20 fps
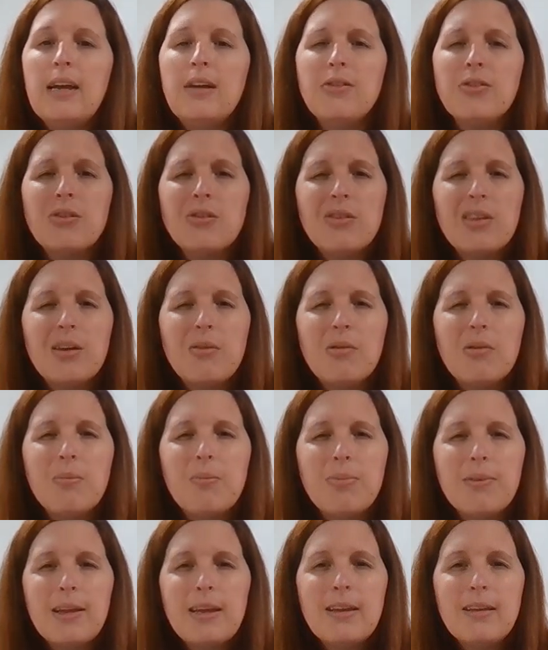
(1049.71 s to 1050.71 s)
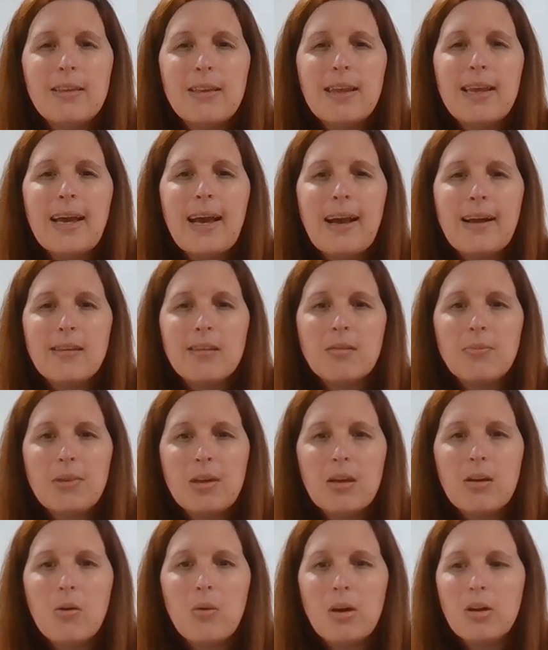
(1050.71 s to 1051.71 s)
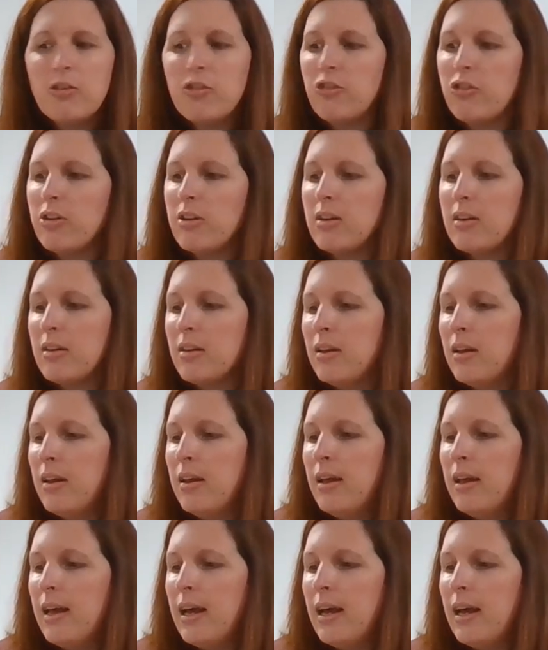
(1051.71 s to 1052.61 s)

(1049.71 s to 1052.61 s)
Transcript: And so they would blatantly ask me a question,